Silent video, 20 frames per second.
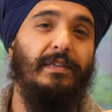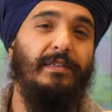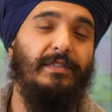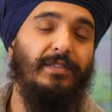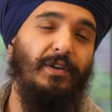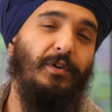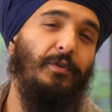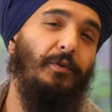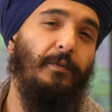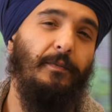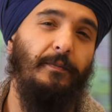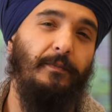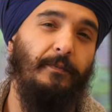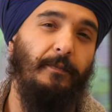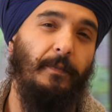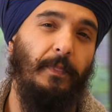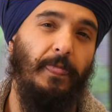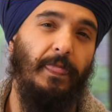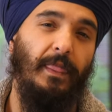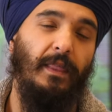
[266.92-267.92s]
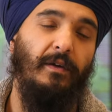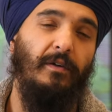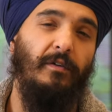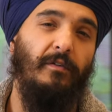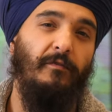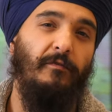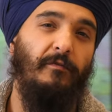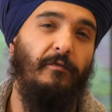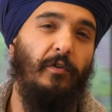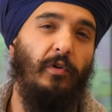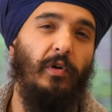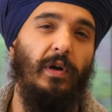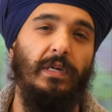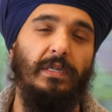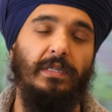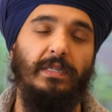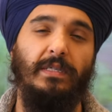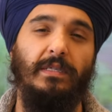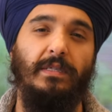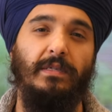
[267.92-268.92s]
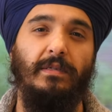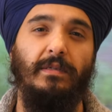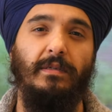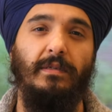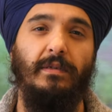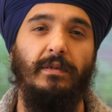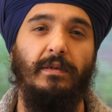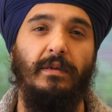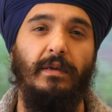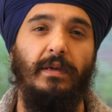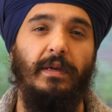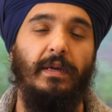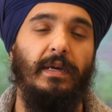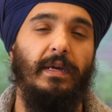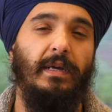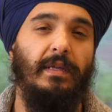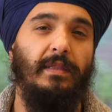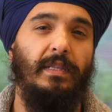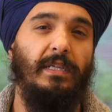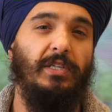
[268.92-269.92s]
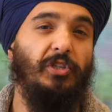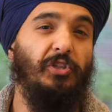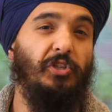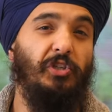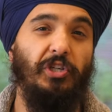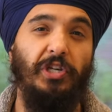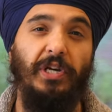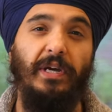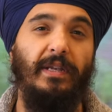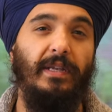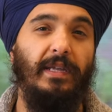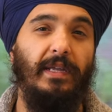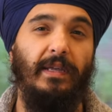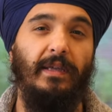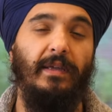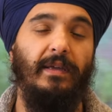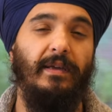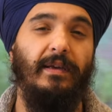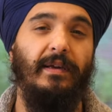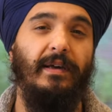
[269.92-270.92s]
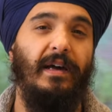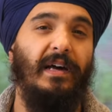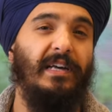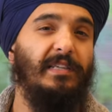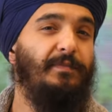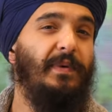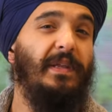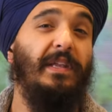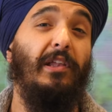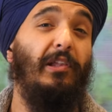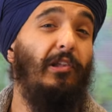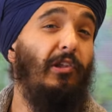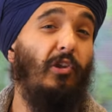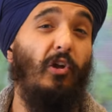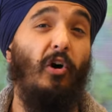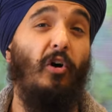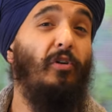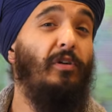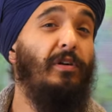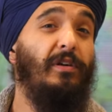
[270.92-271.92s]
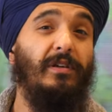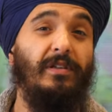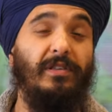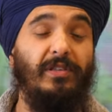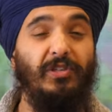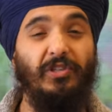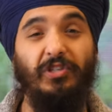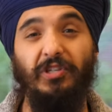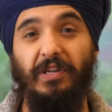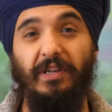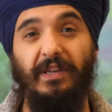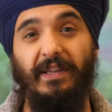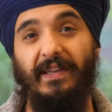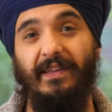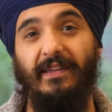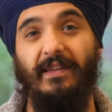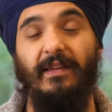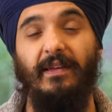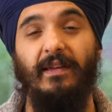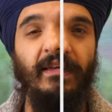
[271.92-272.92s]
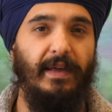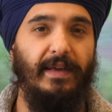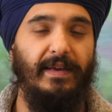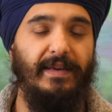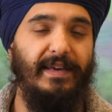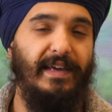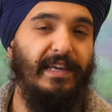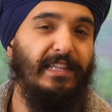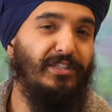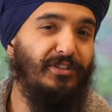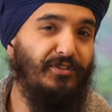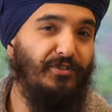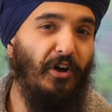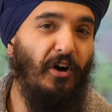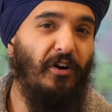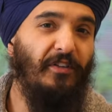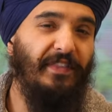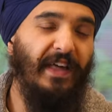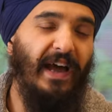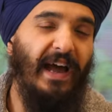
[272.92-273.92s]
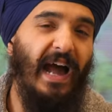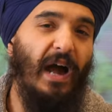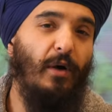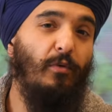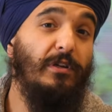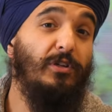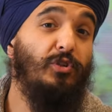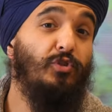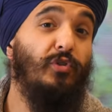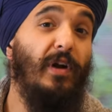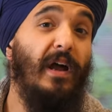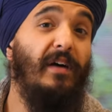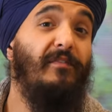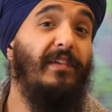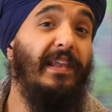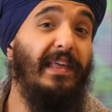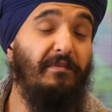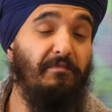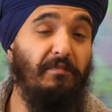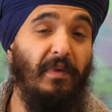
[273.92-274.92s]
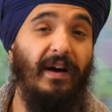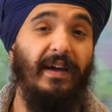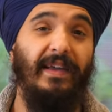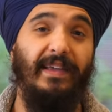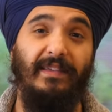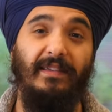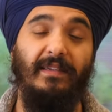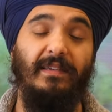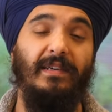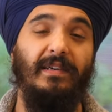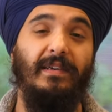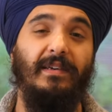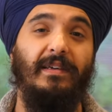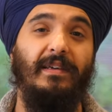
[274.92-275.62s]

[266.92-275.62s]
So, for us, this journey has been a long journey. It's not that our traveling mind